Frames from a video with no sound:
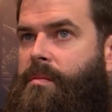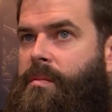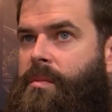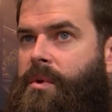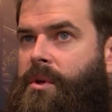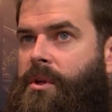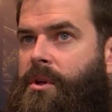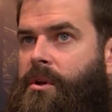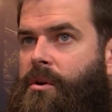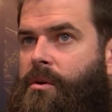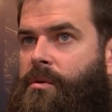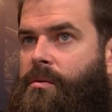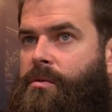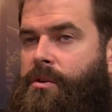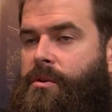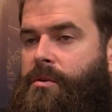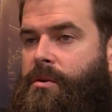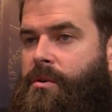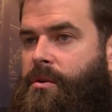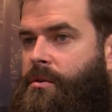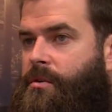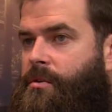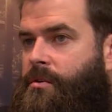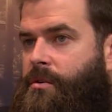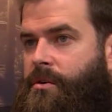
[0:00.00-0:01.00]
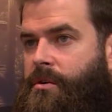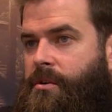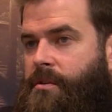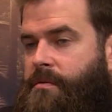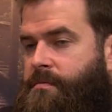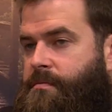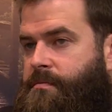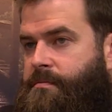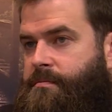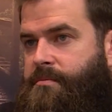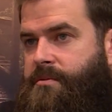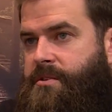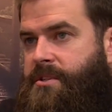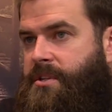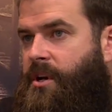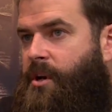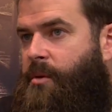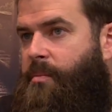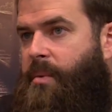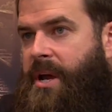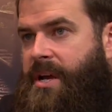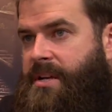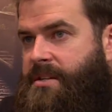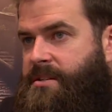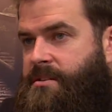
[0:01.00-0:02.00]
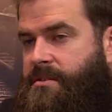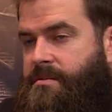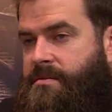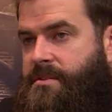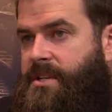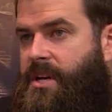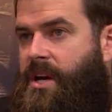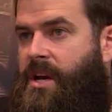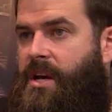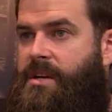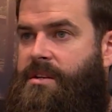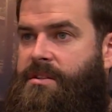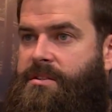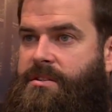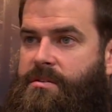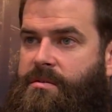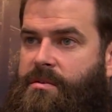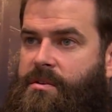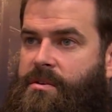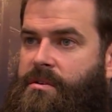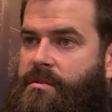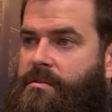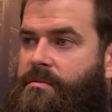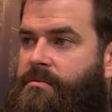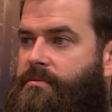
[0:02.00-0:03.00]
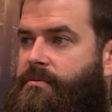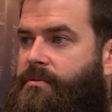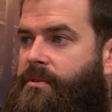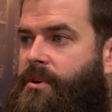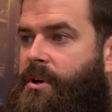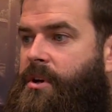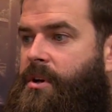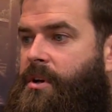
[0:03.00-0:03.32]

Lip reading: You could have snuck past those guys. You could have,